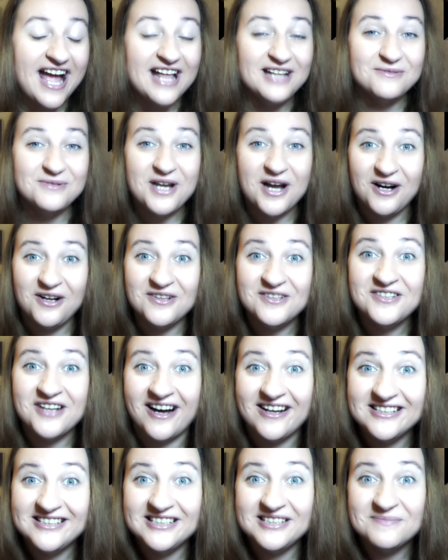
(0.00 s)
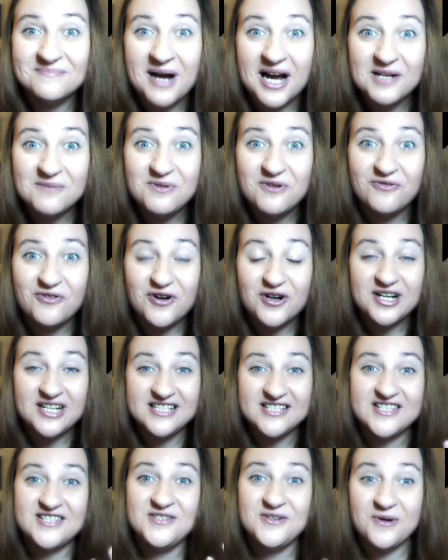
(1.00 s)
and we all thought it might be for
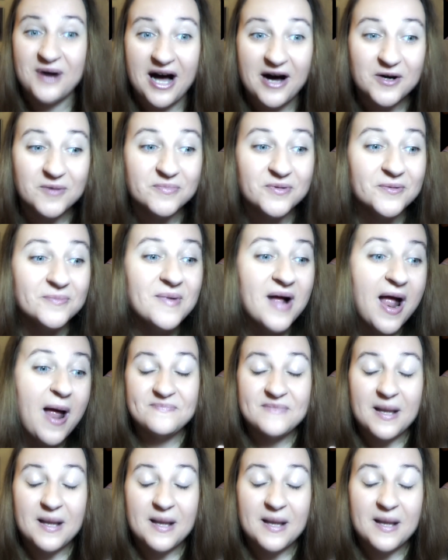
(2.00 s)
his new album.